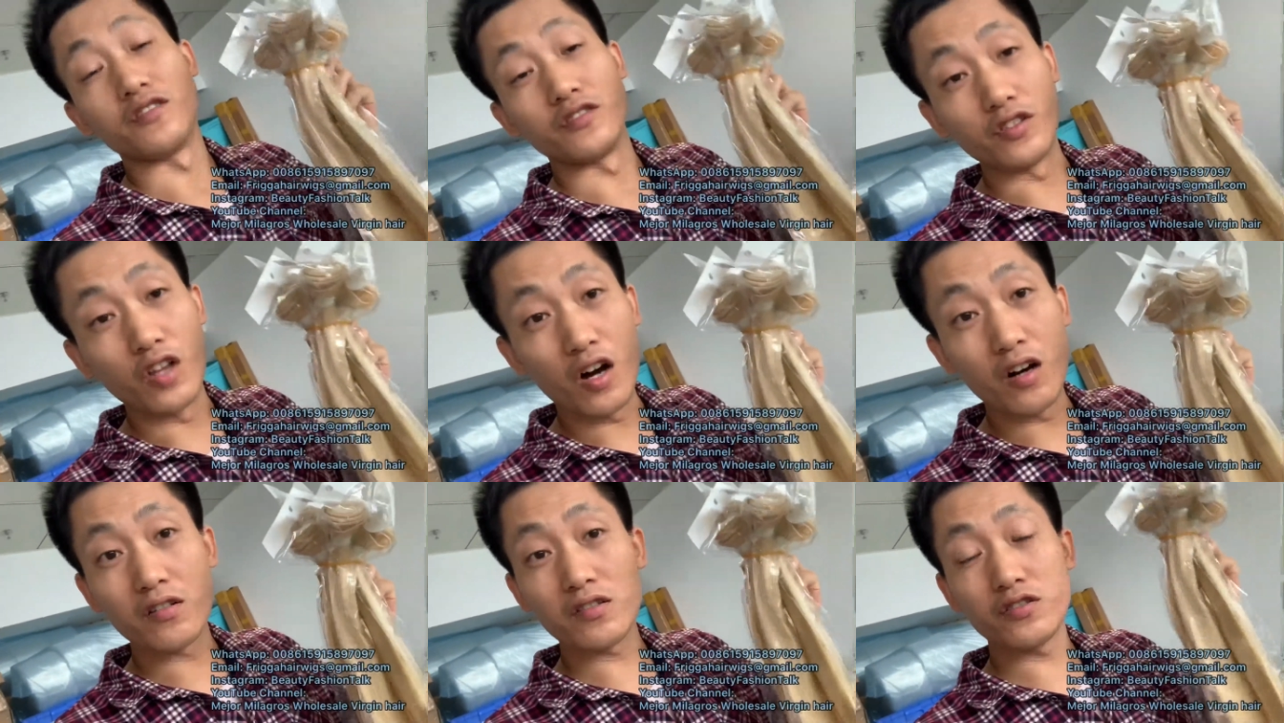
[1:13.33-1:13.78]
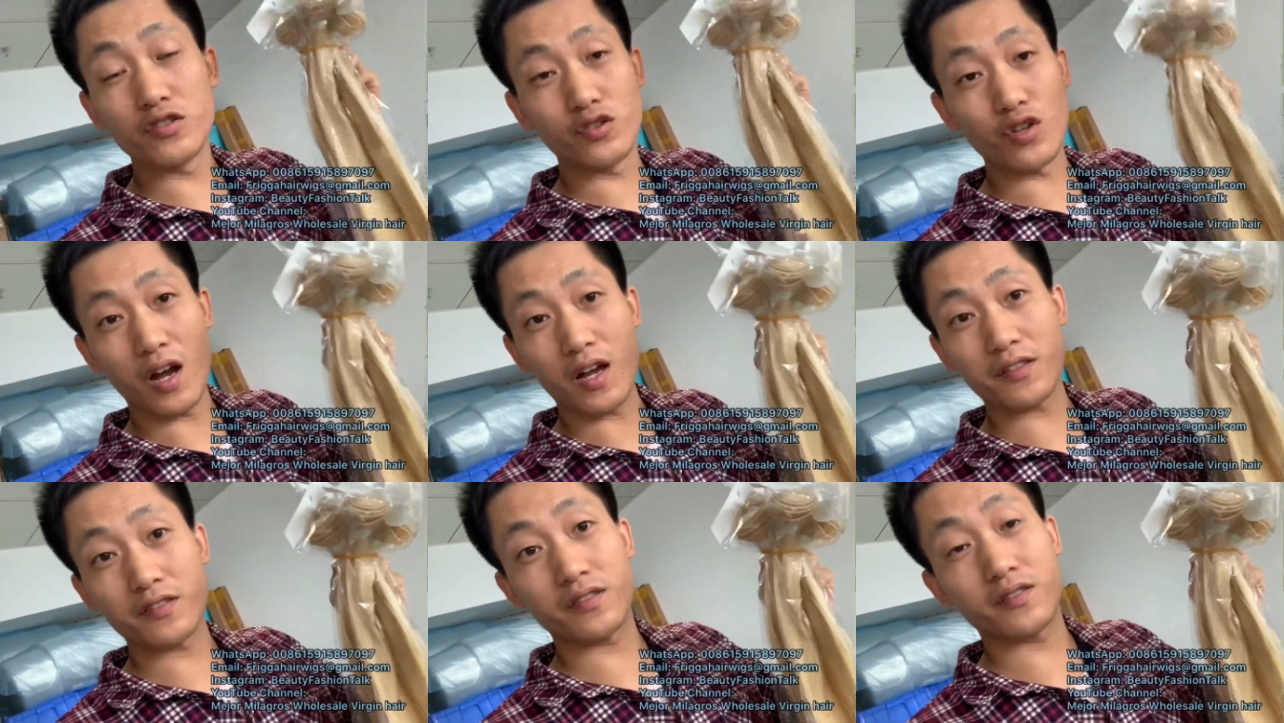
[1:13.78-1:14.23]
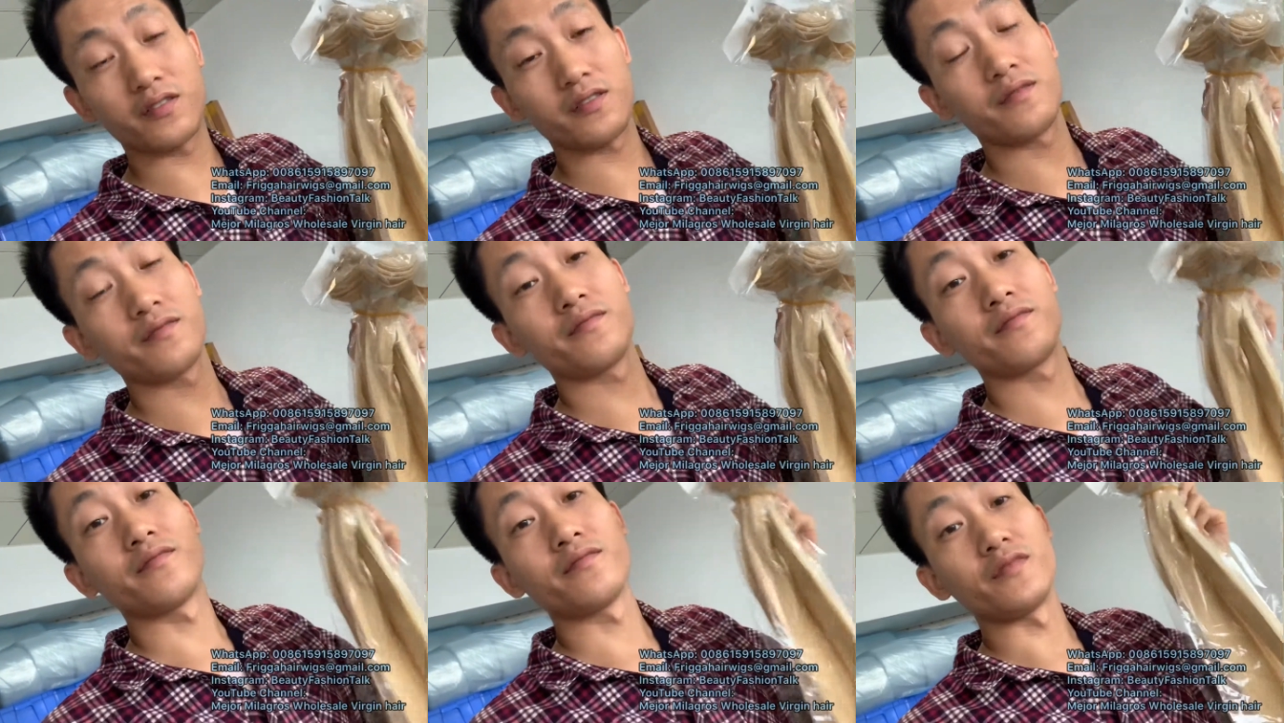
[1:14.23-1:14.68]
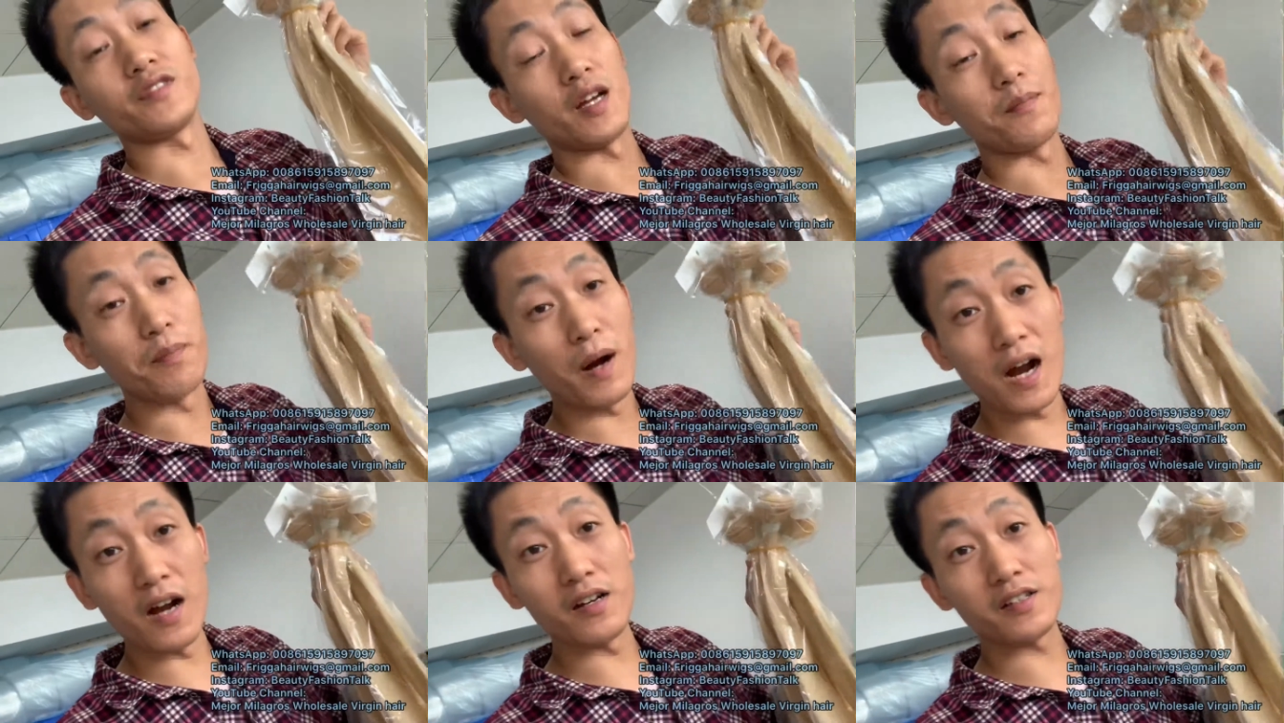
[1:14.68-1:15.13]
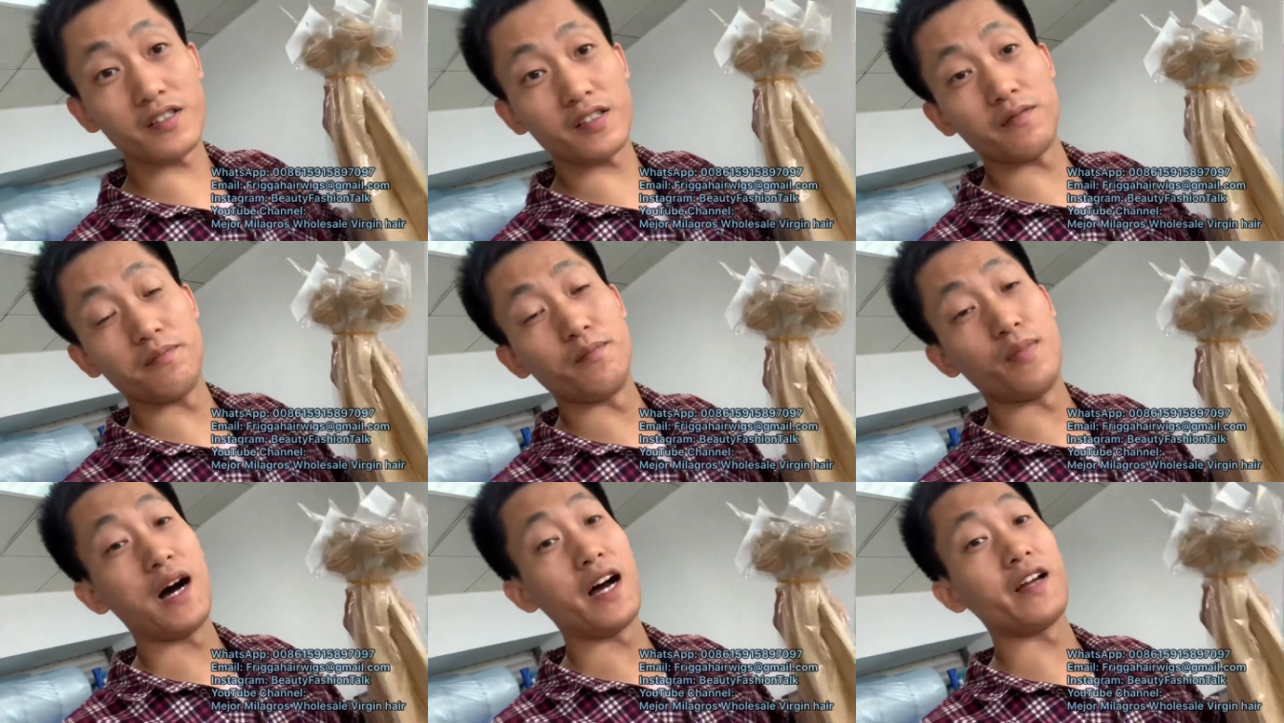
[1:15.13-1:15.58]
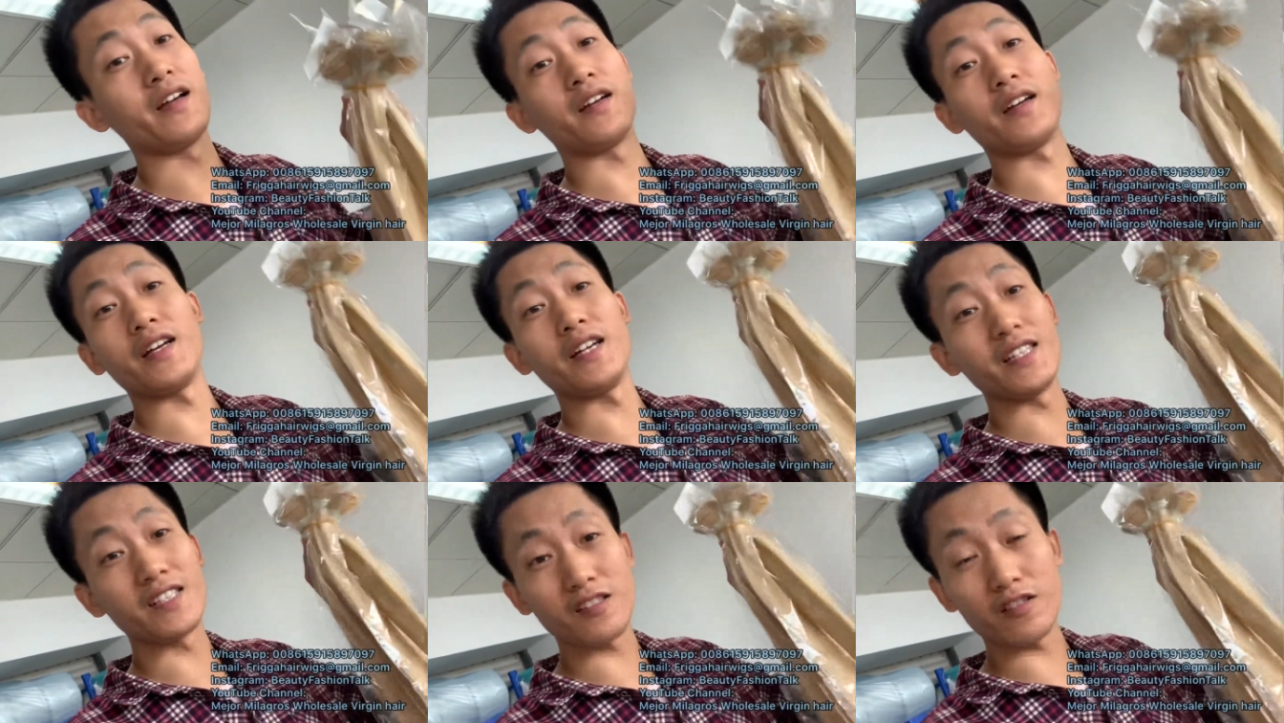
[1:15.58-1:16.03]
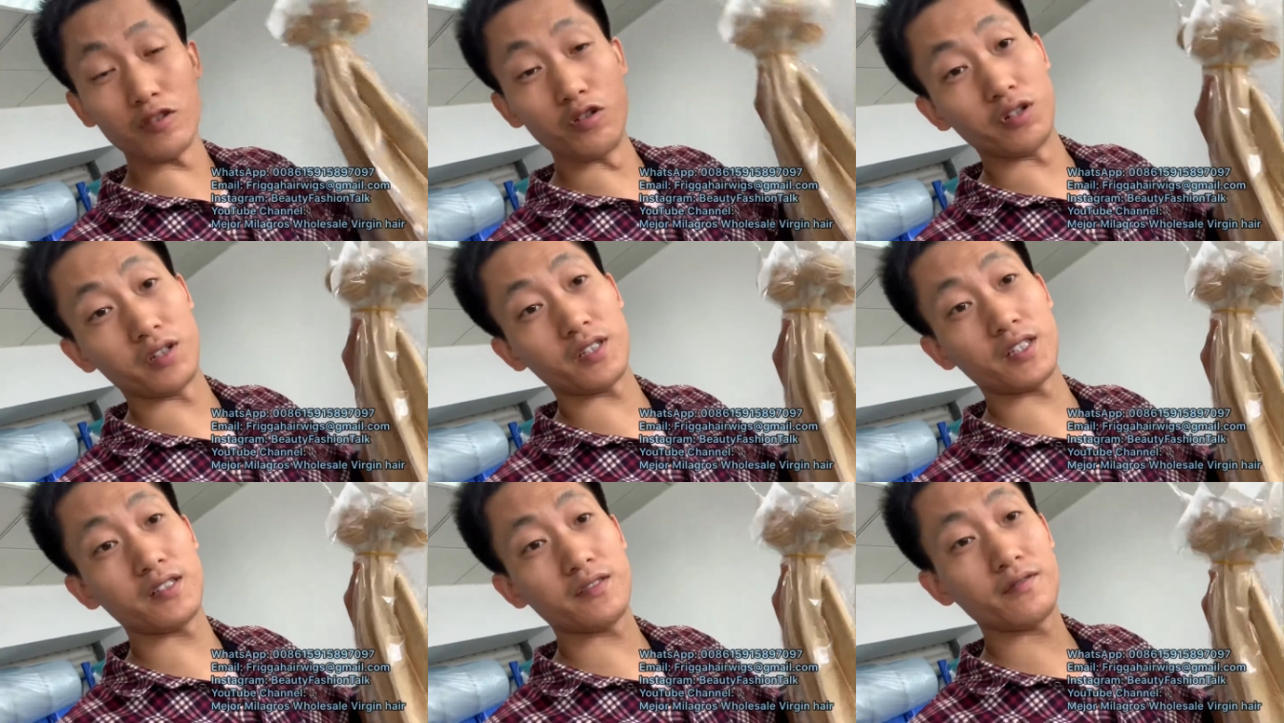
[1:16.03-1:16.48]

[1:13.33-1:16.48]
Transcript: don't judge the person by his look.